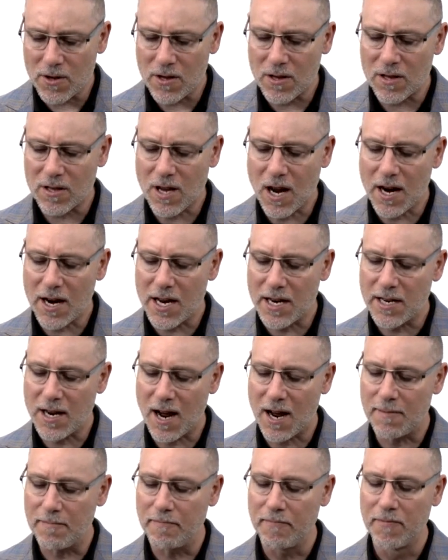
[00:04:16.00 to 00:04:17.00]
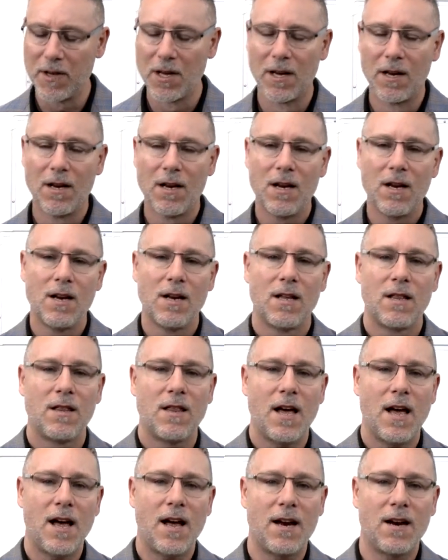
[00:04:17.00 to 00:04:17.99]
study done
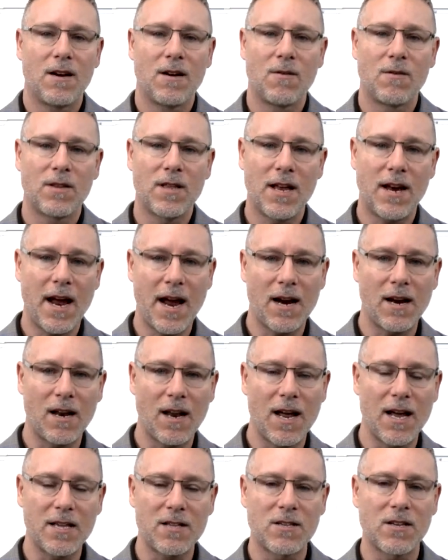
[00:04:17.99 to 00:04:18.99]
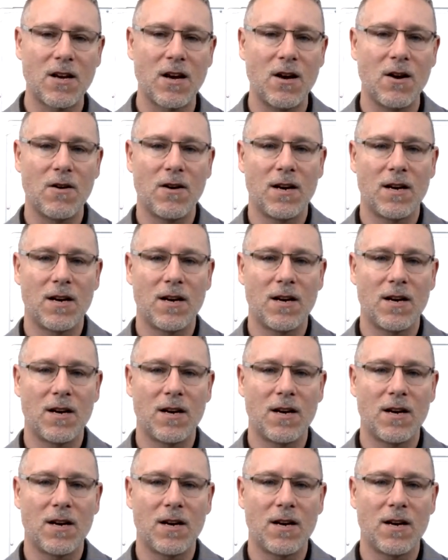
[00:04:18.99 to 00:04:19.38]
that analyzed code,